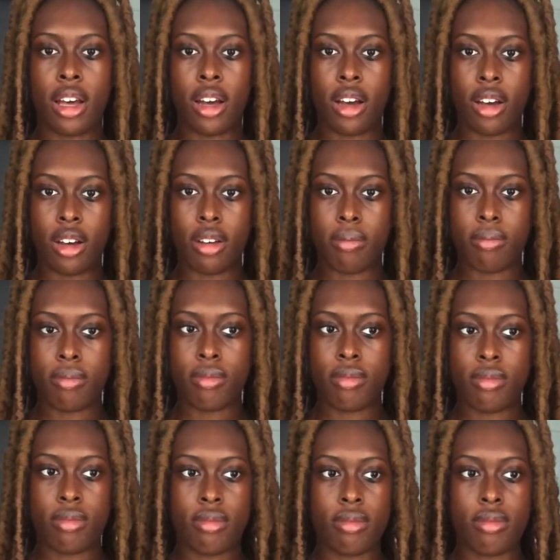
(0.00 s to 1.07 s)
Um,
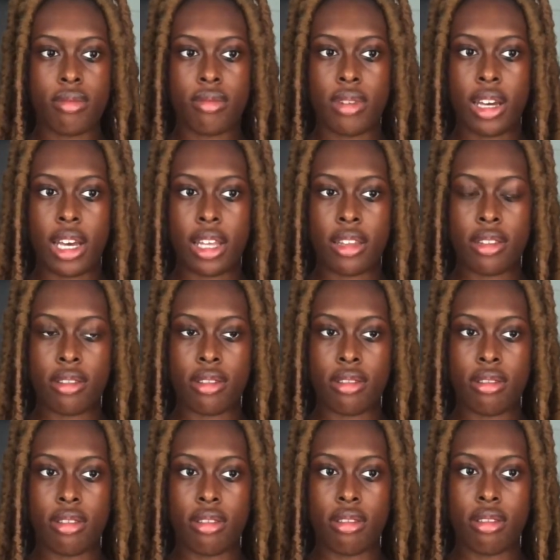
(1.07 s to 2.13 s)
and
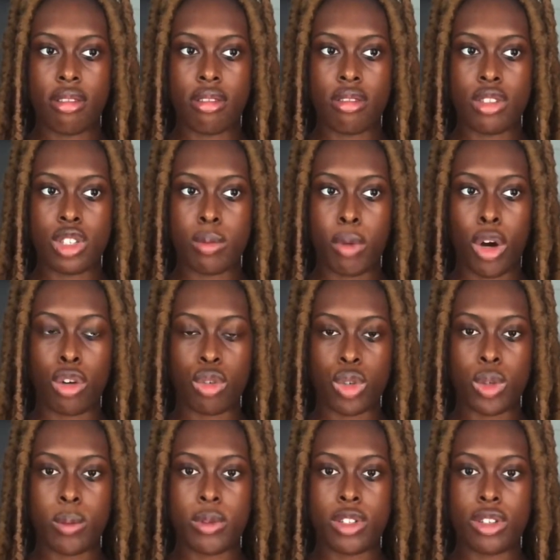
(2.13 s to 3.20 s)
small
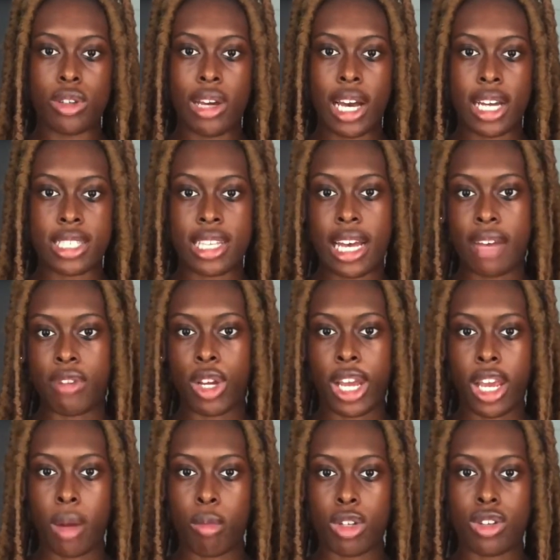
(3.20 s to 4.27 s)
groups, you had to have your
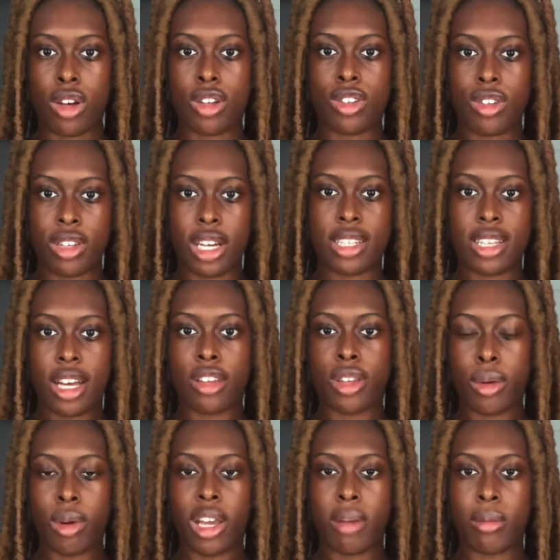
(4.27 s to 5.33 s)
cameras on. So that's how they
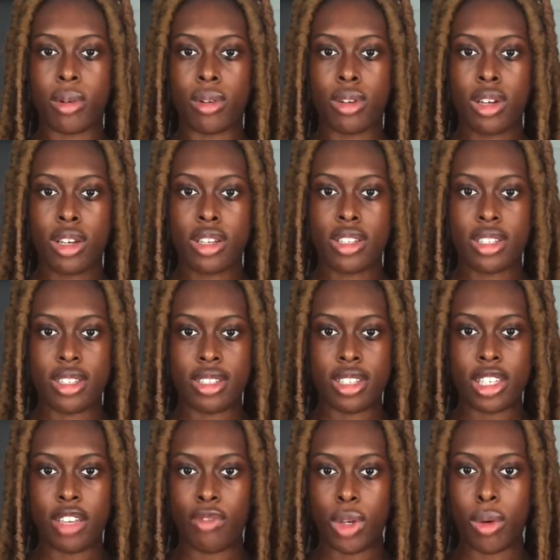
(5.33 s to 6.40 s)
were able to
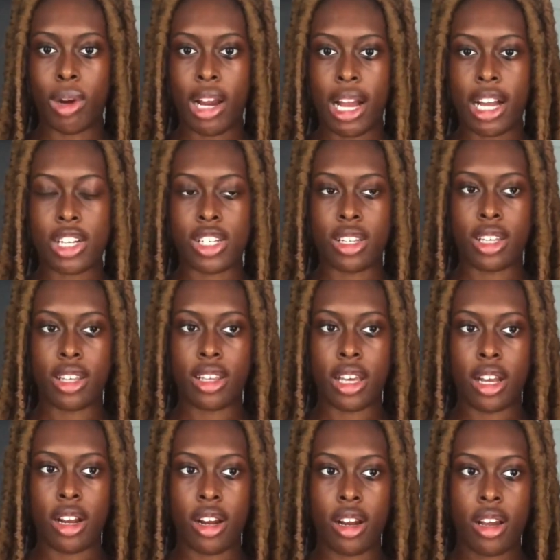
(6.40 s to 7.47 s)
see if you were actually
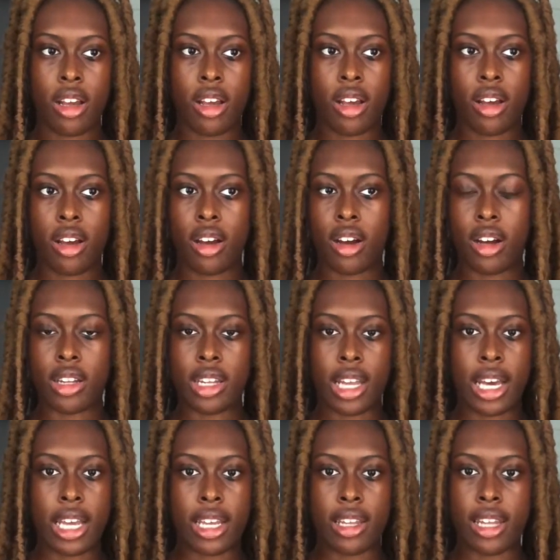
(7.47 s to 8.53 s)
there.
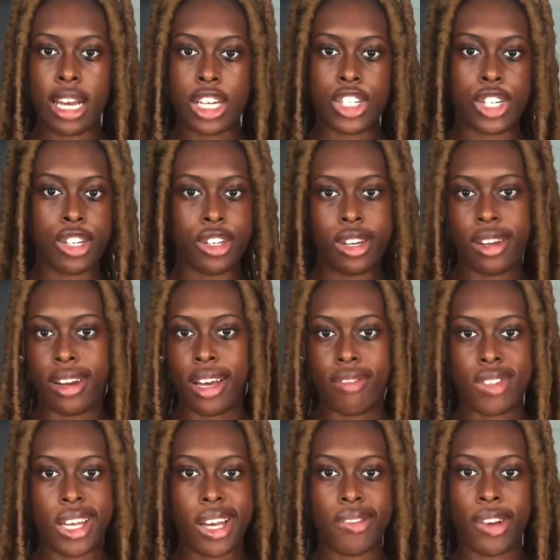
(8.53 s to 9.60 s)
Unlike lecture, you didn't have
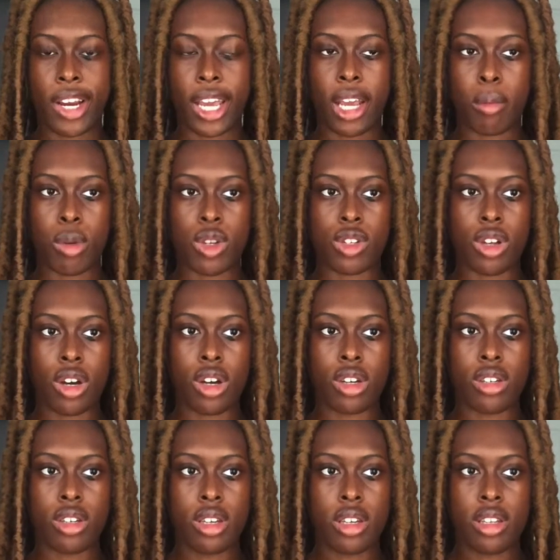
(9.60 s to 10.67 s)
to have your cameras on.
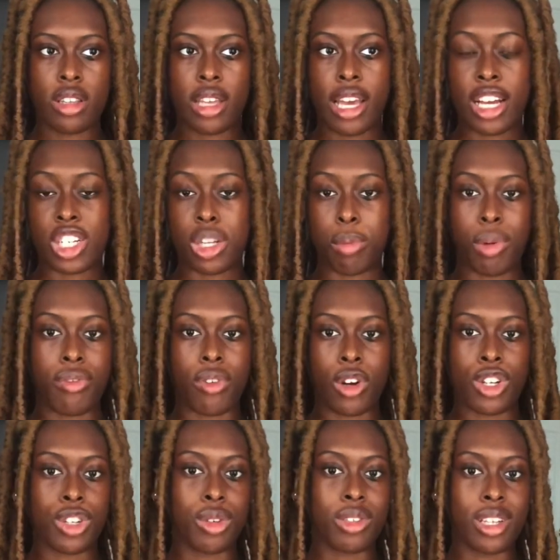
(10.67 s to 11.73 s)
They actually
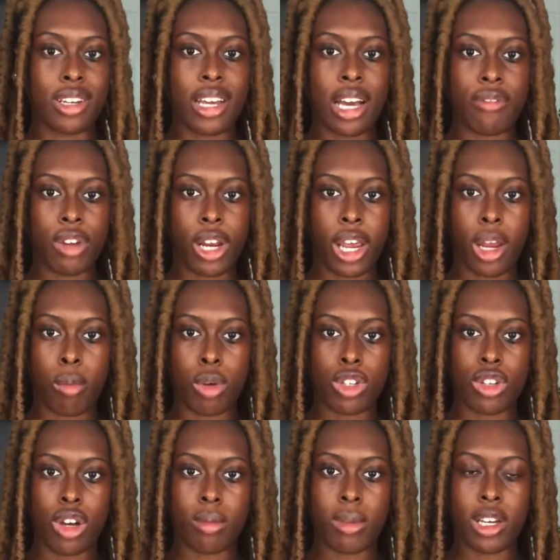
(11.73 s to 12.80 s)
preferred you didn't have your cameras
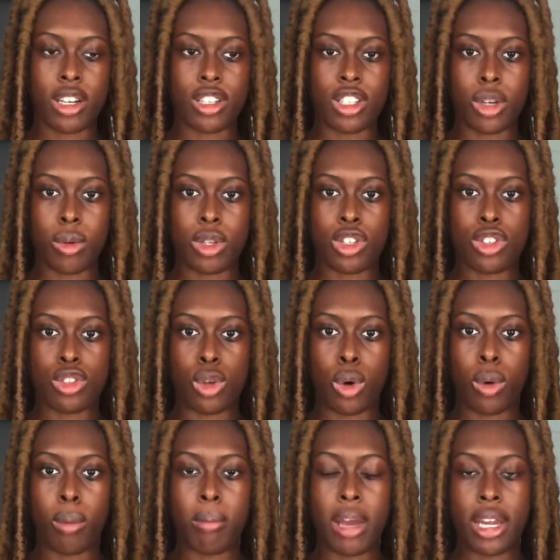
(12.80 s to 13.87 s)
on because there were so
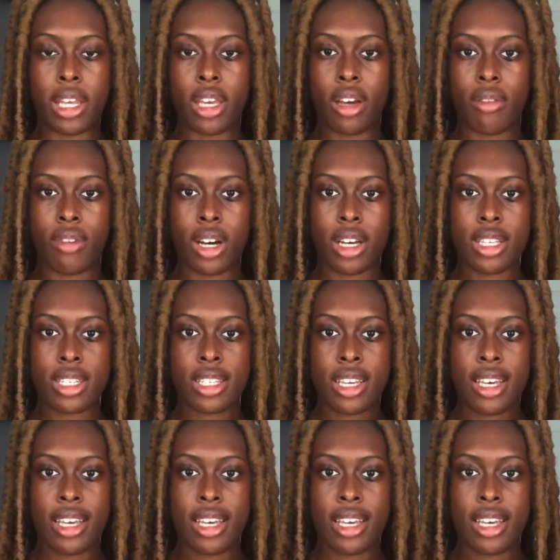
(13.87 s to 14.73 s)
many of us